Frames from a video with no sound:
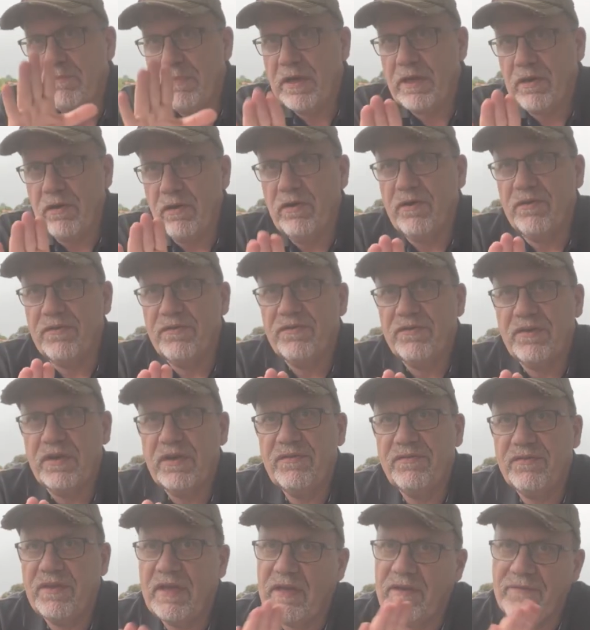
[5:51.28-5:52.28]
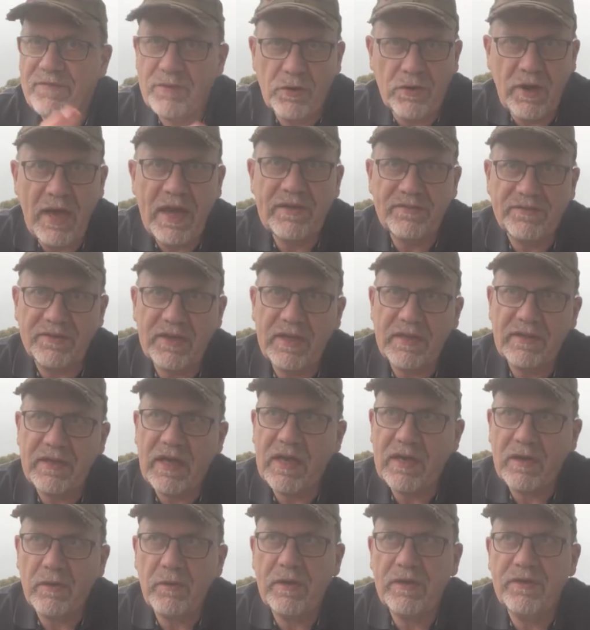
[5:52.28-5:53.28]
Because, he said, if you're asking
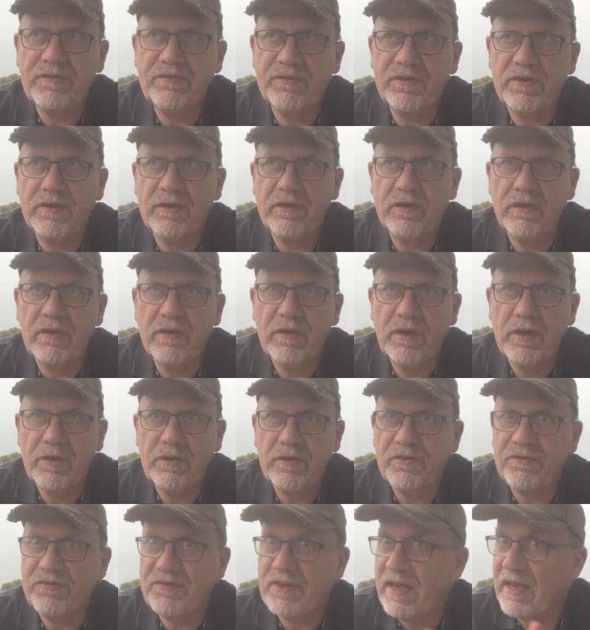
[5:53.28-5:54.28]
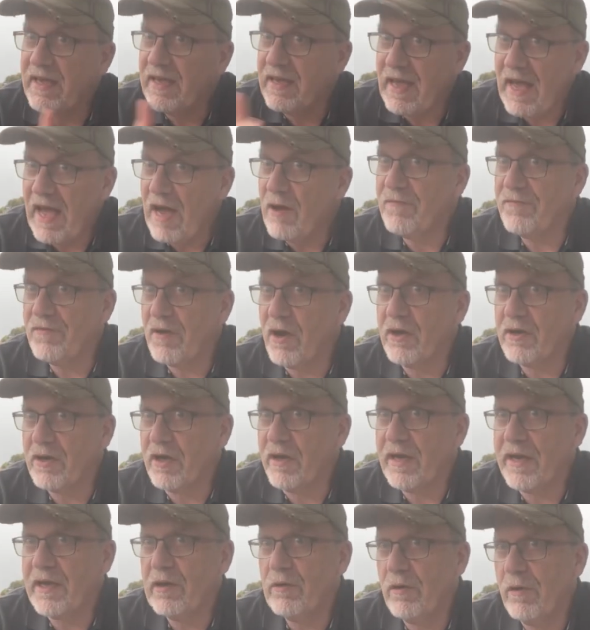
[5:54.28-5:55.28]
that question, you're saying, "How far
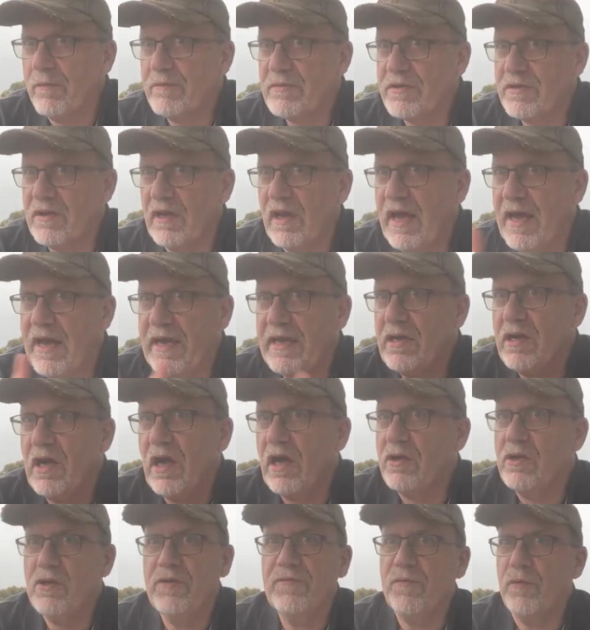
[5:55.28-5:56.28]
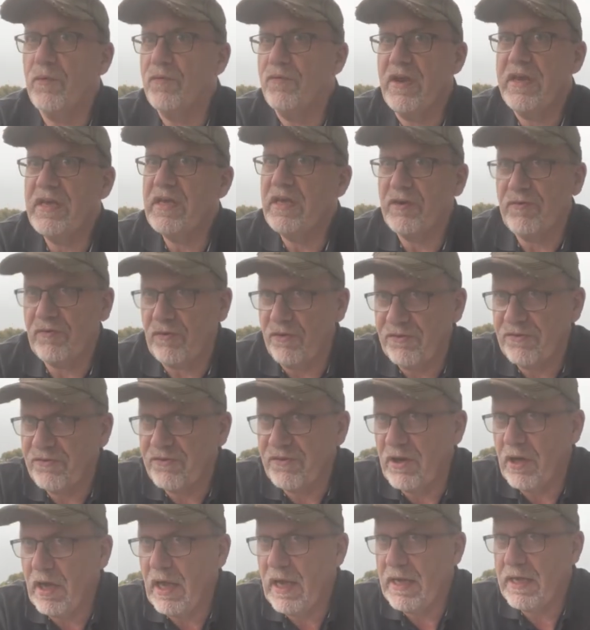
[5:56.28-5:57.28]
can I go up to the line?" And you've already
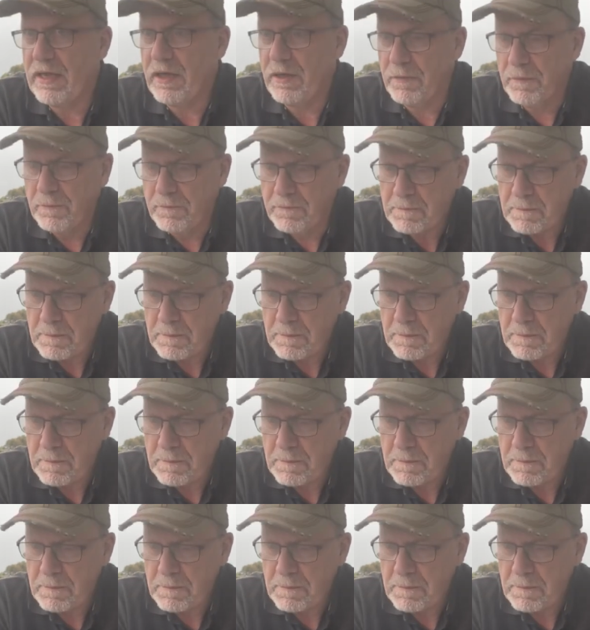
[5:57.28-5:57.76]
crossed the line.